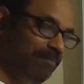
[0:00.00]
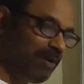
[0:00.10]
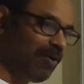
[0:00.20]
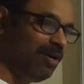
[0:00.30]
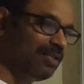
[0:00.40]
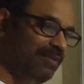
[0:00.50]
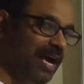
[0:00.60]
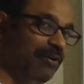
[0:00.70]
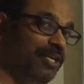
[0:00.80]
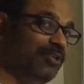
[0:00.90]
because we
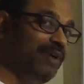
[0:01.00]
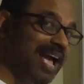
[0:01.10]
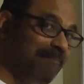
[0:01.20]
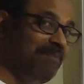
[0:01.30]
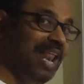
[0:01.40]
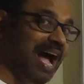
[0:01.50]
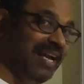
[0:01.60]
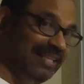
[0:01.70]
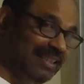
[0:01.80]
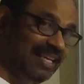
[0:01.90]
are going to
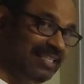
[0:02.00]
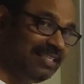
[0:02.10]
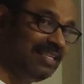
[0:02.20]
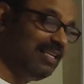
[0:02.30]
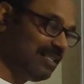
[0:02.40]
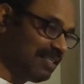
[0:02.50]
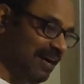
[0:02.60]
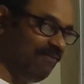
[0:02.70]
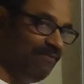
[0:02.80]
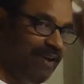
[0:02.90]
apply this
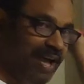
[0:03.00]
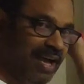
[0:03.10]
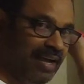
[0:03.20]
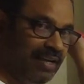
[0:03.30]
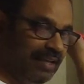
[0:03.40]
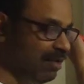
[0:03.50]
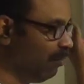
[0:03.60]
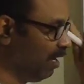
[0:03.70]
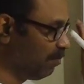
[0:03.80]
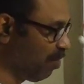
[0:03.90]
somewhere in the
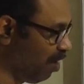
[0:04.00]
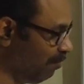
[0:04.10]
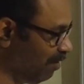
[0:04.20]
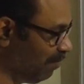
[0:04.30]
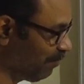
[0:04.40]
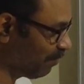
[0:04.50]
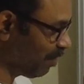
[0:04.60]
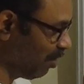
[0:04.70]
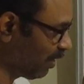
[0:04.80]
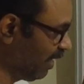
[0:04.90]
word problem.
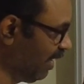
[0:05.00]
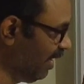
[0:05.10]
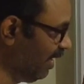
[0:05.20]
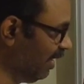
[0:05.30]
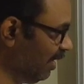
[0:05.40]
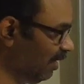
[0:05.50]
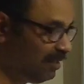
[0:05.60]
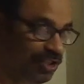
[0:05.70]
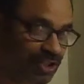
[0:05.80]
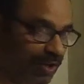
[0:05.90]
Okay?
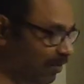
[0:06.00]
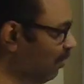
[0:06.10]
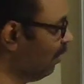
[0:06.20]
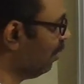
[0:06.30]
Chal.